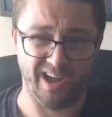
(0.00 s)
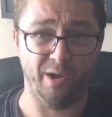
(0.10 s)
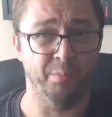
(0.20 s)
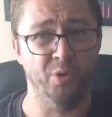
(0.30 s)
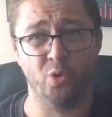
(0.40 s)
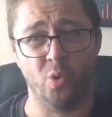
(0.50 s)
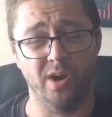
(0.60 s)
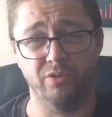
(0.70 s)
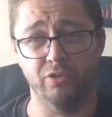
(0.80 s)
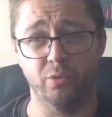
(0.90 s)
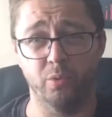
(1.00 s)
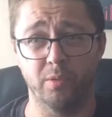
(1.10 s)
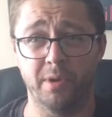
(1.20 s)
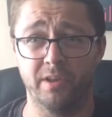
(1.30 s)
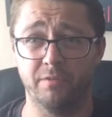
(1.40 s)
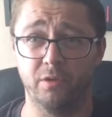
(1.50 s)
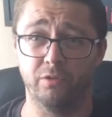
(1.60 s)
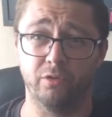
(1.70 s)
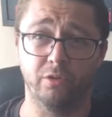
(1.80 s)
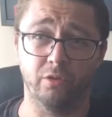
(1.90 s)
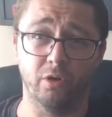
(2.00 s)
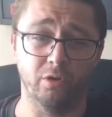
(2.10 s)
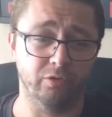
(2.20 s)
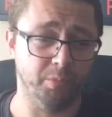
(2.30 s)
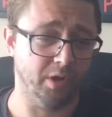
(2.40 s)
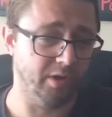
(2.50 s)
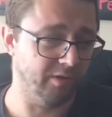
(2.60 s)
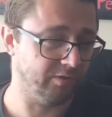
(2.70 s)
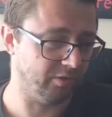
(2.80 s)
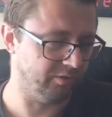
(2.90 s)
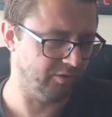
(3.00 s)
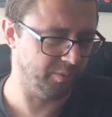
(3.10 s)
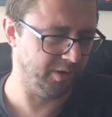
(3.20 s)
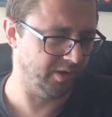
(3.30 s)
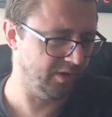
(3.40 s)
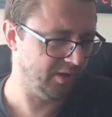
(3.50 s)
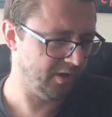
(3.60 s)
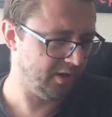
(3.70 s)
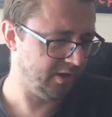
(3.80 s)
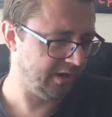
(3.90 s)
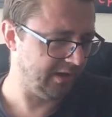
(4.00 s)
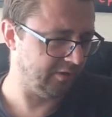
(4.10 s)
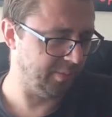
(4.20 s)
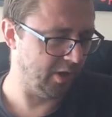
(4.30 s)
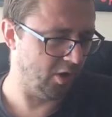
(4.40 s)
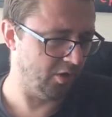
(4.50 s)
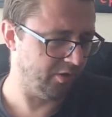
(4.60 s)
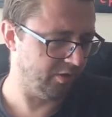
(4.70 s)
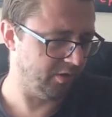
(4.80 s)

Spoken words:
I'm not quite sure where the manifold's going to go, to be honest, because it's a bit odd.